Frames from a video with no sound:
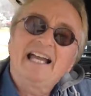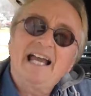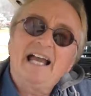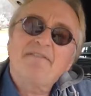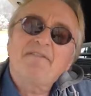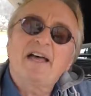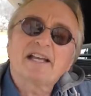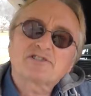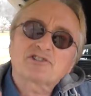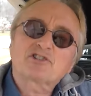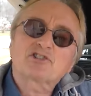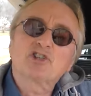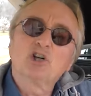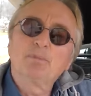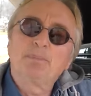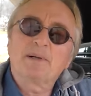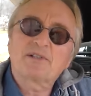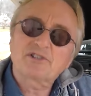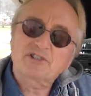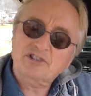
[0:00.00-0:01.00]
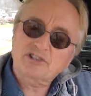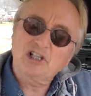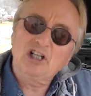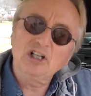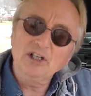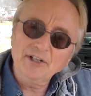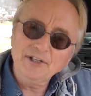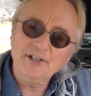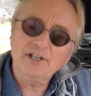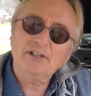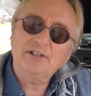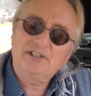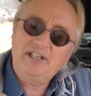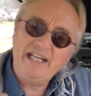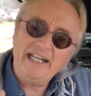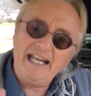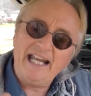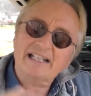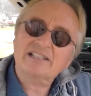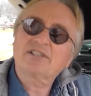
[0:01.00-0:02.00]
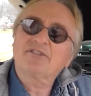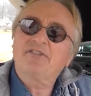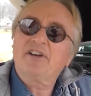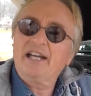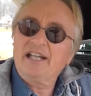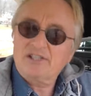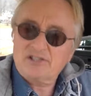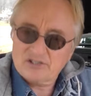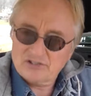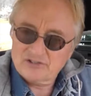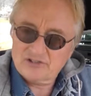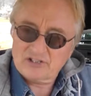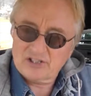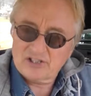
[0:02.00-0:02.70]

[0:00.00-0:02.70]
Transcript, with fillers: They have that stupid cylinder deactivation